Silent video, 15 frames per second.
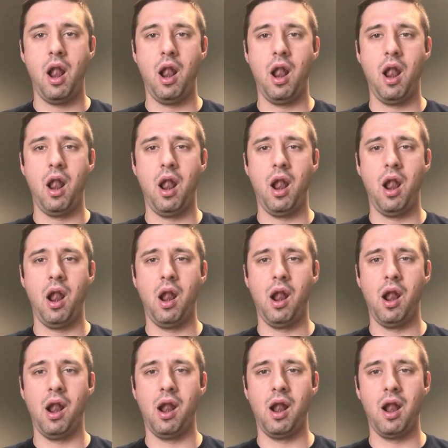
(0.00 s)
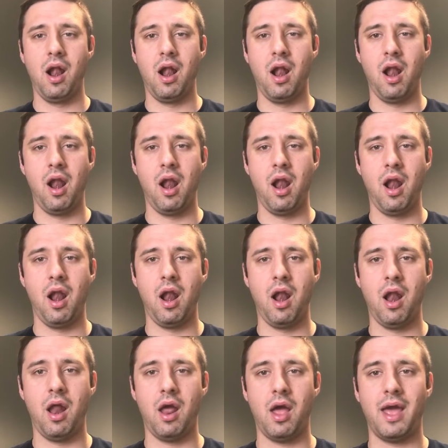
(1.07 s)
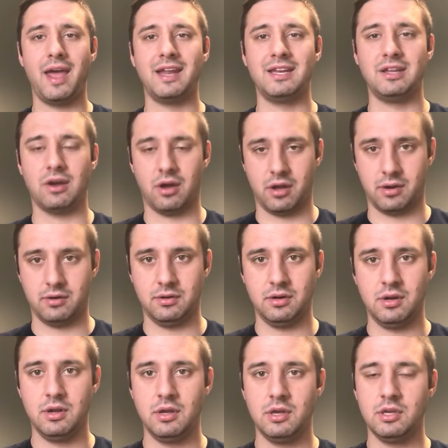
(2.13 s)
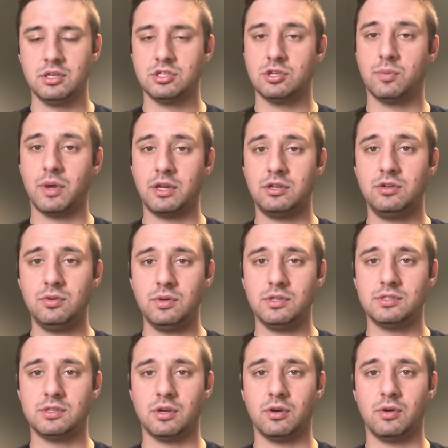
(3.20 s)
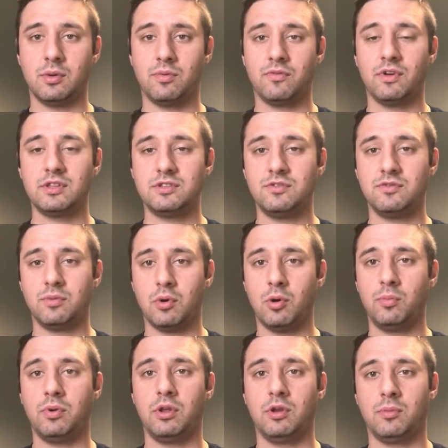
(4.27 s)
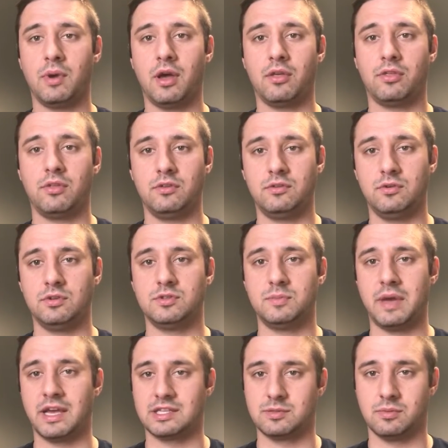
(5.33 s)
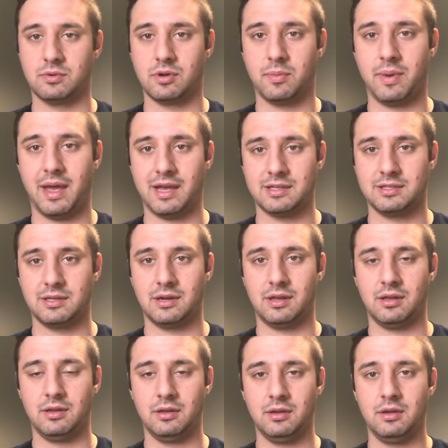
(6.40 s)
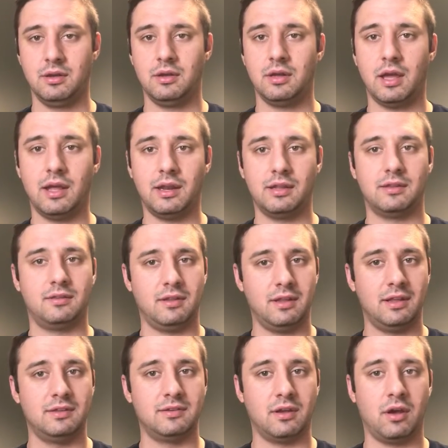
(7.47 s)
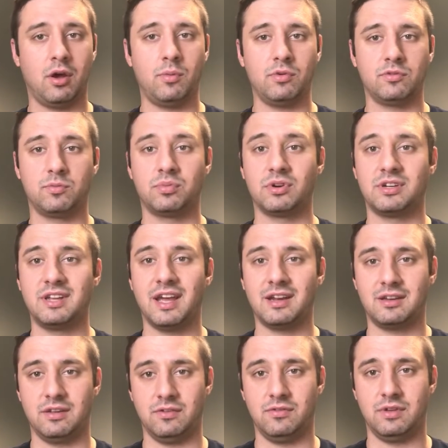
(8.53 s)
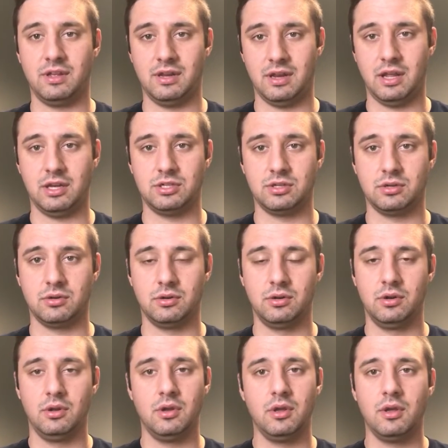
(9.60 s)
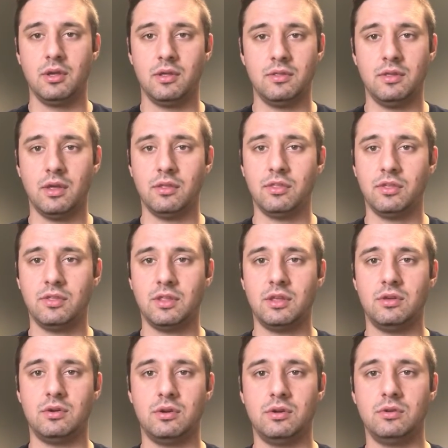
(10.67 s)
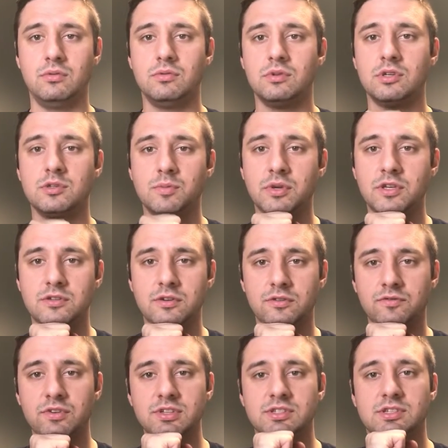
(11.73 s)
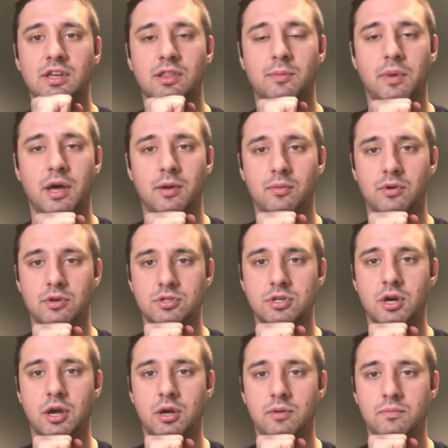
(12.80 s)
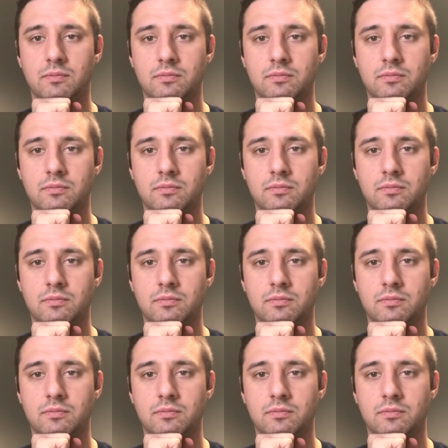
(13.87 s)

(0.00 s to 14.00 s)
and yawn. So by doing so, it prevents you from opening your mouth to its maximal capacity, and it is almost protective in nature. The other thing that you can do is place your fist on the bottom of your jaw.